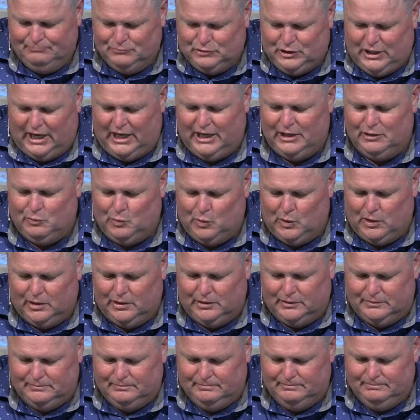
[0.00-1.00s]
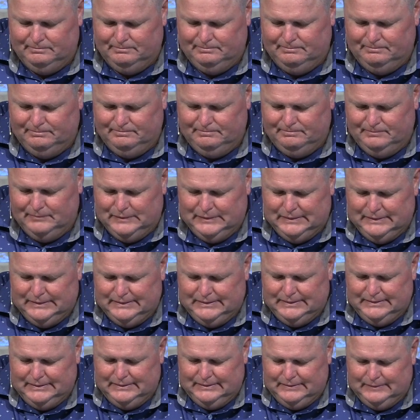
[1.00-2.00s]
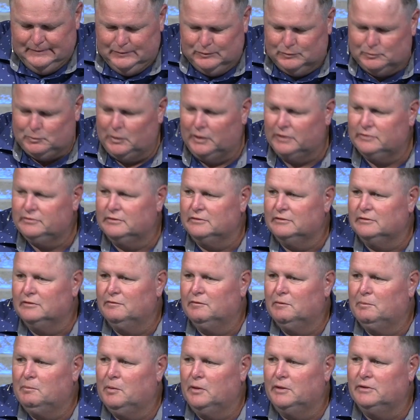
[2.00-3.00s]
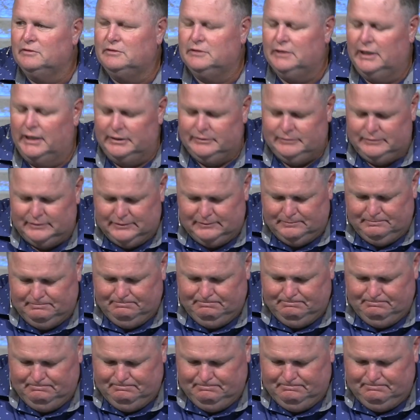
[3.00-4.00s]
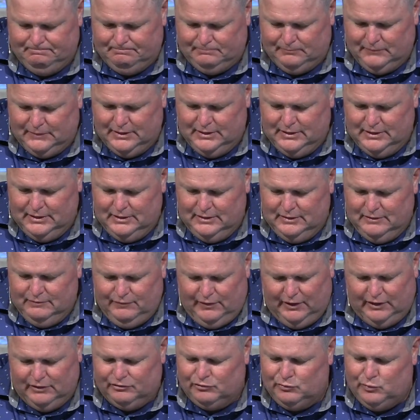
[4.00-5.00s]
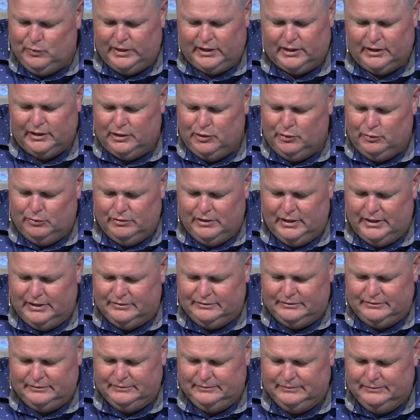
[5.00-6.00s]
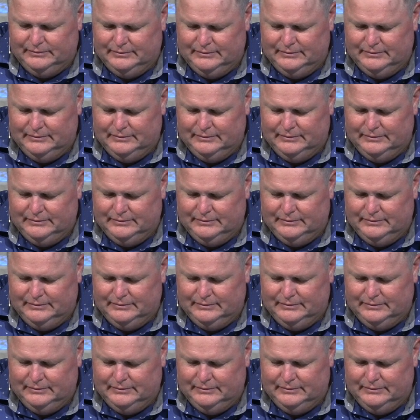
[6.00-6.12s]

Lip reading: Kind word. Expressions of appreciation. Fellas, we can do this.